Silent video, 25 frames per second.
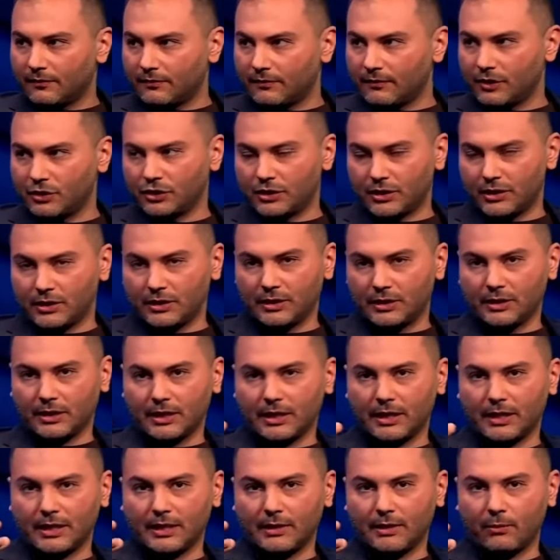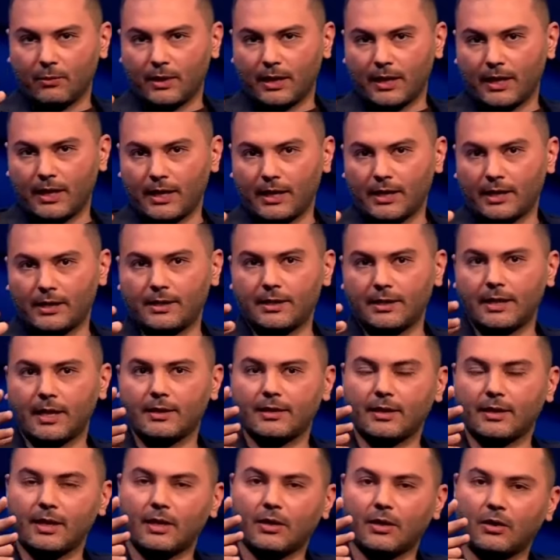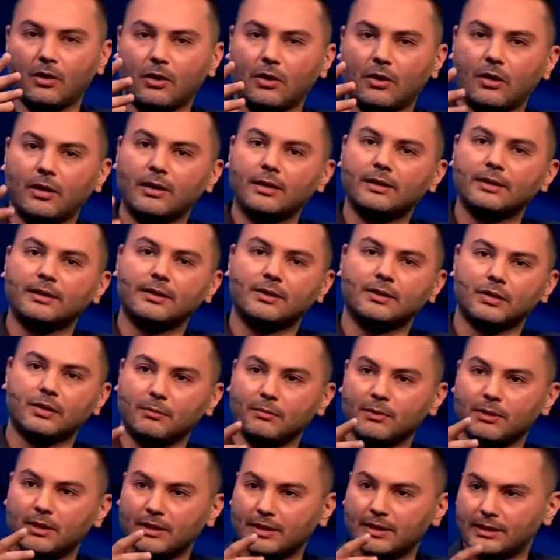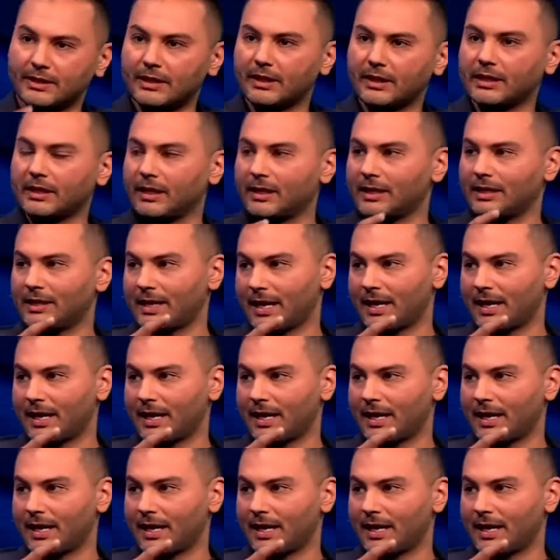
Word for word: vision in a way that they are deterministic in